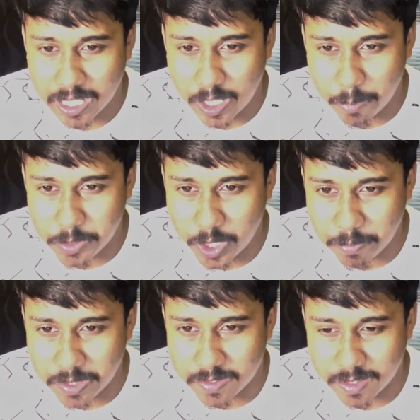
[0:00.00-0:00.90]
Now bishop
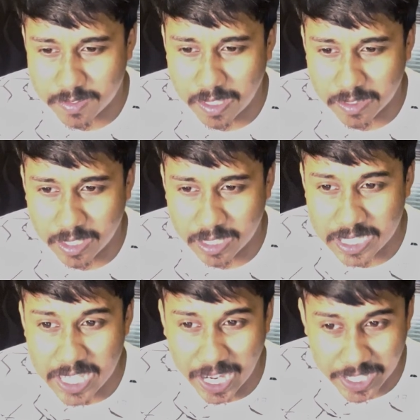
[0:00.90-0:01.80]
g6, and the
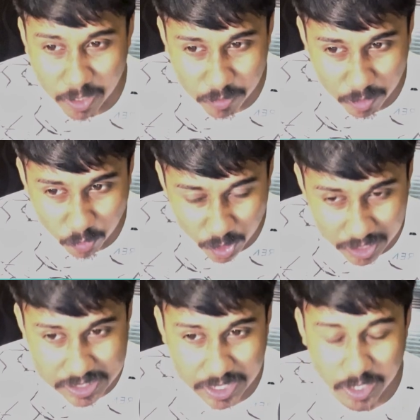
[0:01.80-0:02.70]
key idea we have
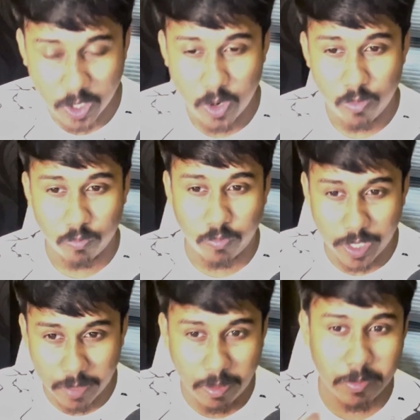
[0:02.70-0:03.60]
already seen,
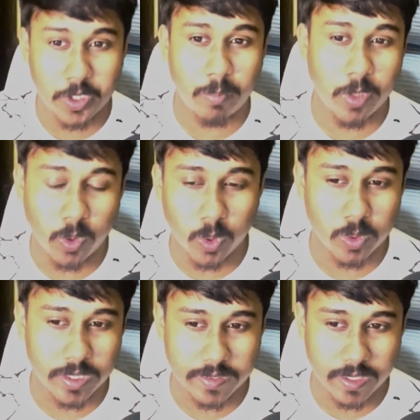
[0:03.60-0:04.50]
whenever bishop will go to
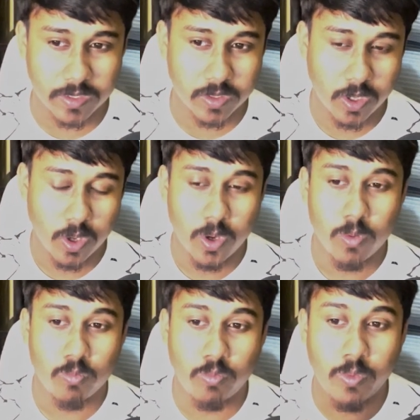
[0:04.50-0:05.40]
g6,
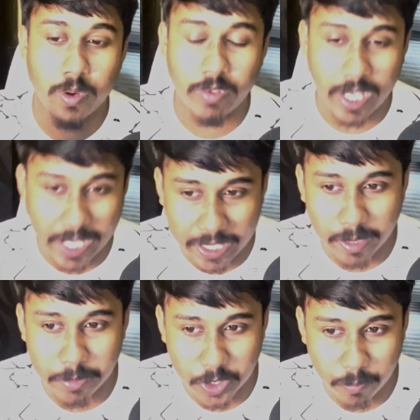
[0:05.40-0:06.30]
we will hit
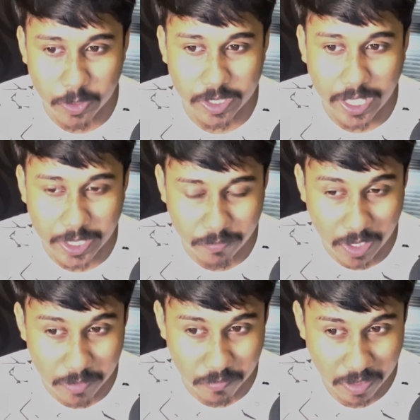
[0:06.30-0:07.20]
the bishop with knight
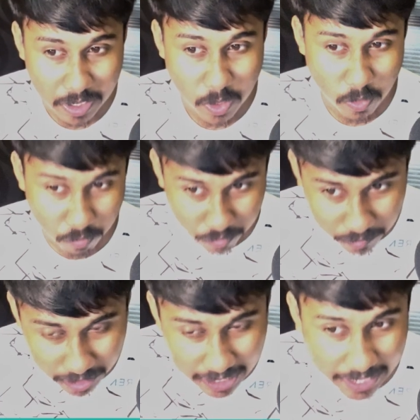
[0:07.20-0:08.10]
e5, we
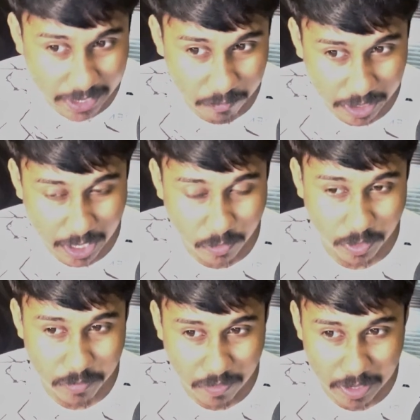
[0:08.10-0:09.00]
will land our knight on
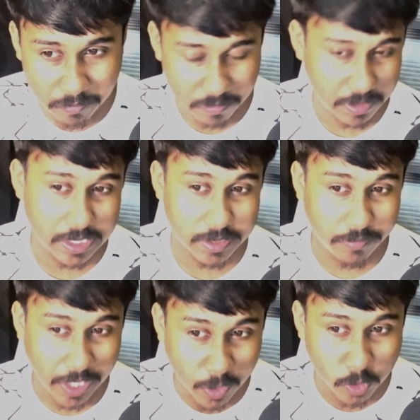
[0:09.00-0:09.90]
e5. It's a
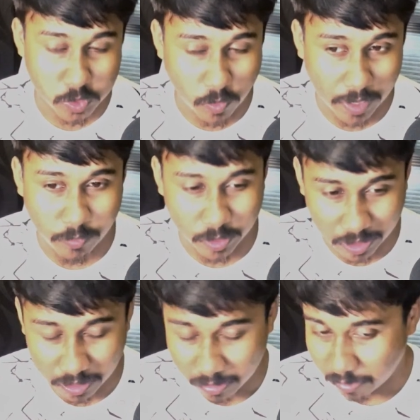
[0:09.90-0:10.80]
very good square
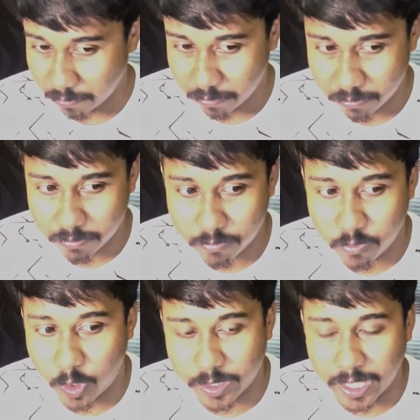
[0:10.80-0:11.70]

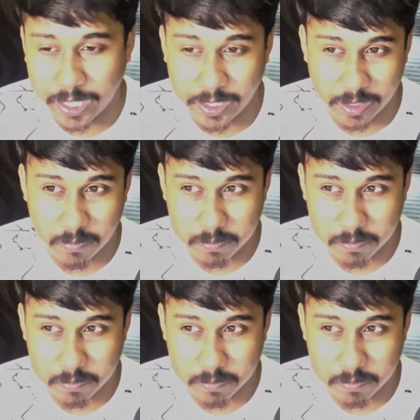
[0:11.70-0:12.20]
for the knight.